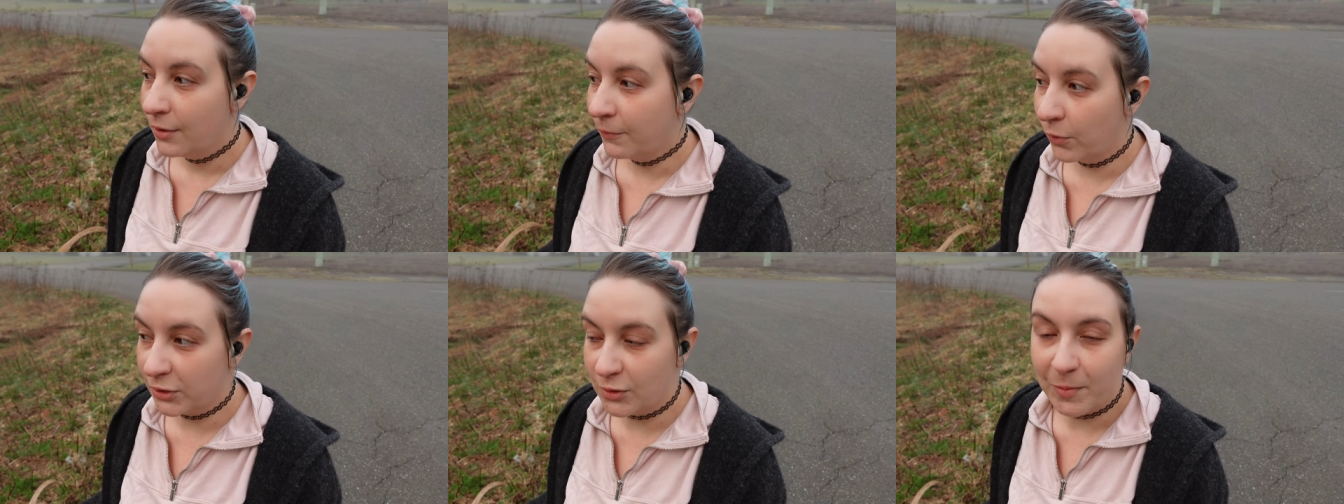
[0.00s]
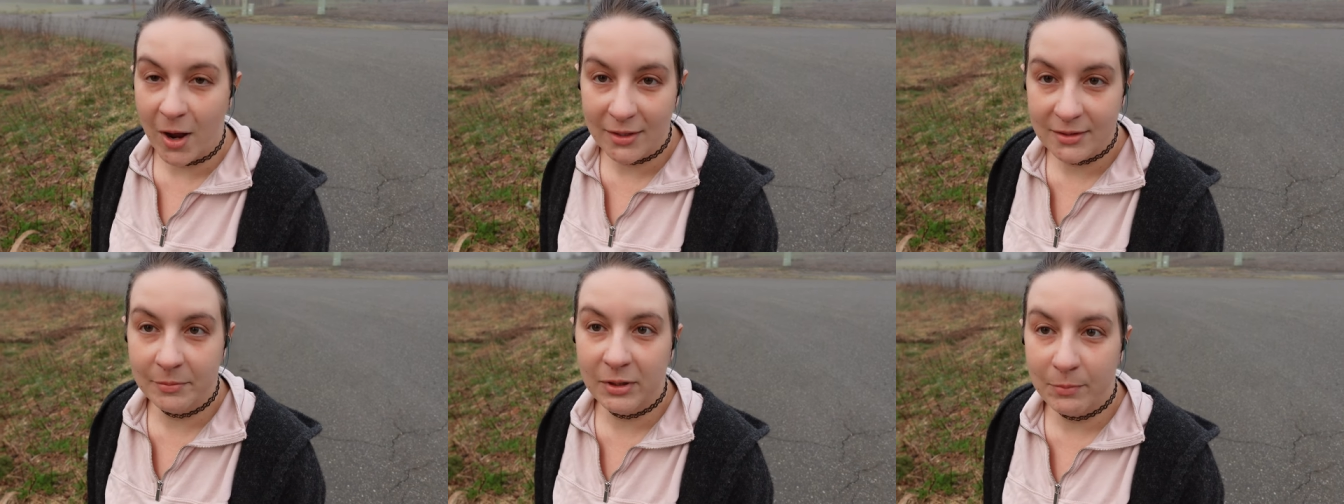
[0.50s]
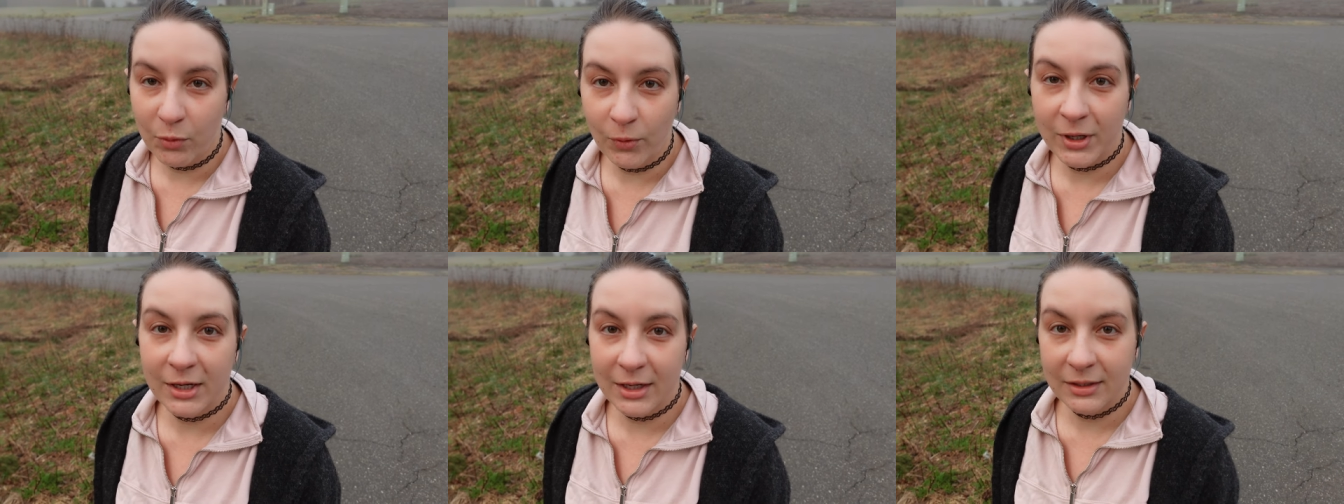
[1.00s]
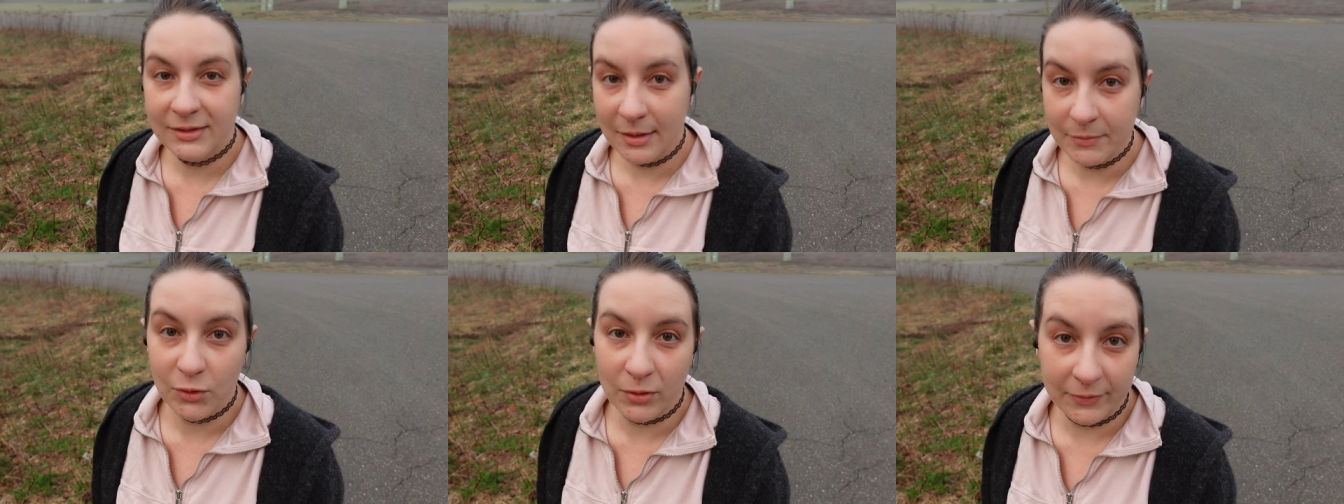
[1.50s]
for it to possibly point in
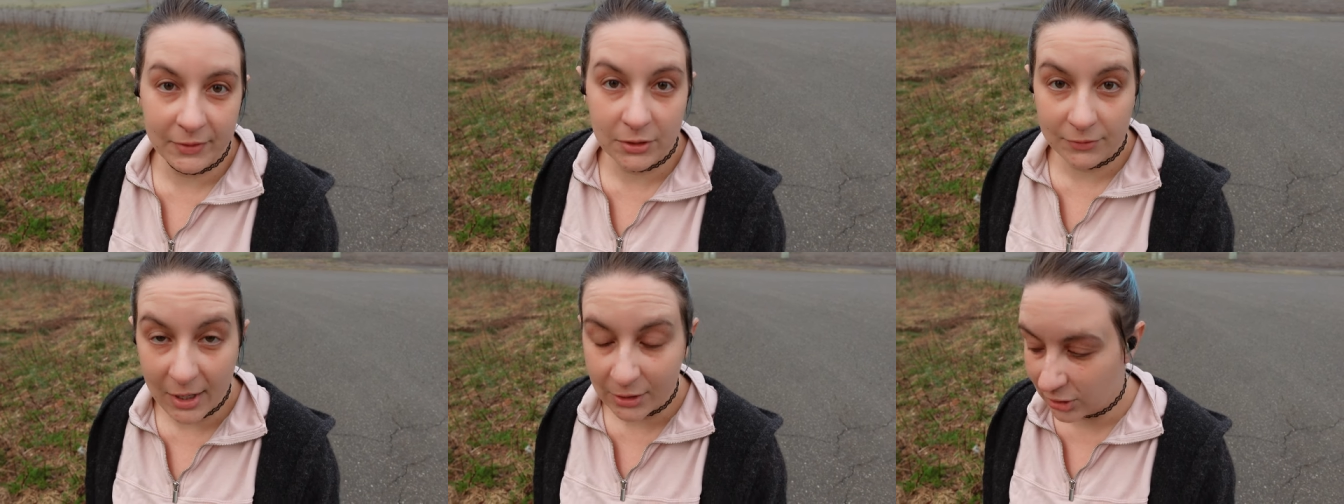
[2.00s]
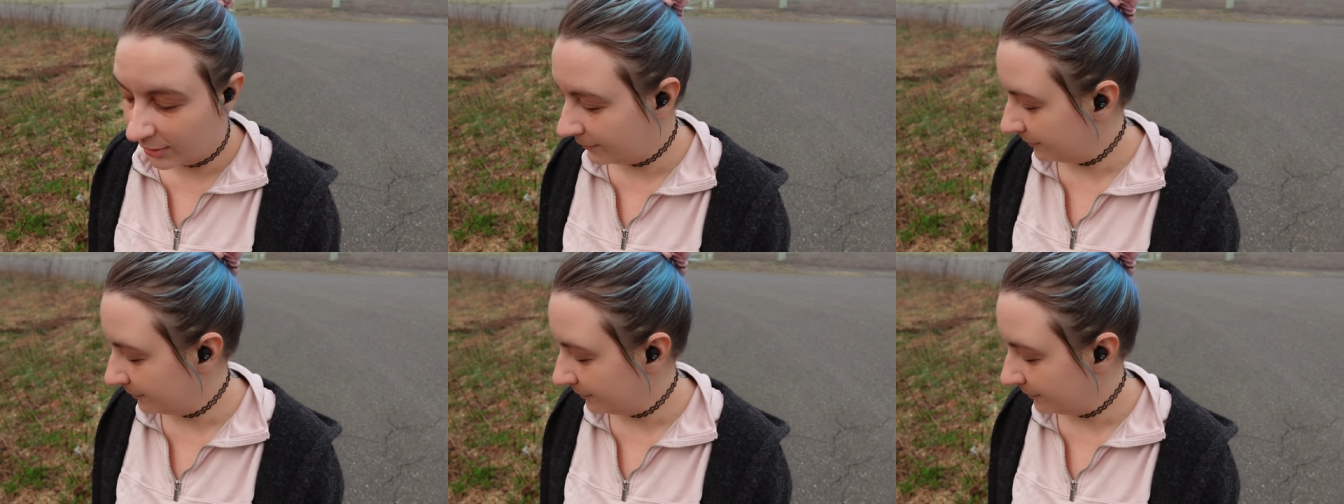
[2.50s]
some sort of a direction?